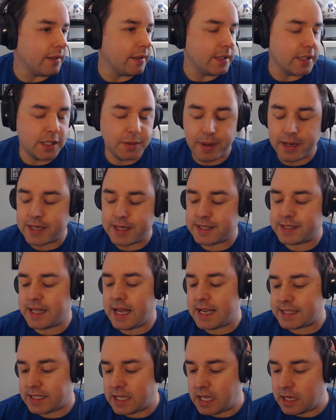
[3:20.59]
despite his
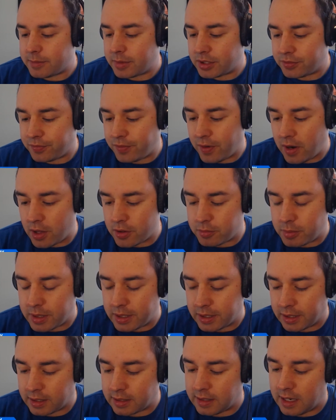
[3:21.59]
last name and his father
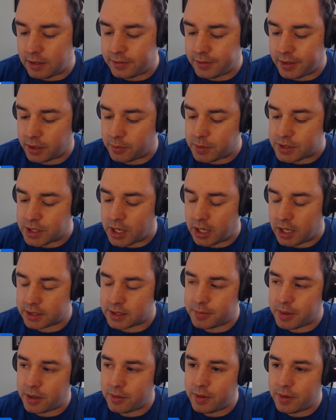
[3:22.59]
being a clown like we talked
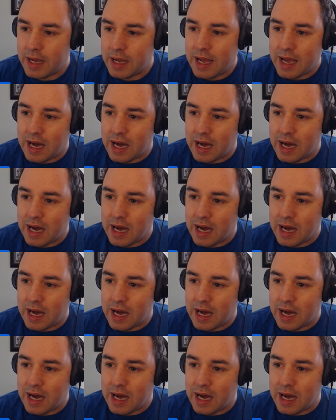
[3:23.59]
about.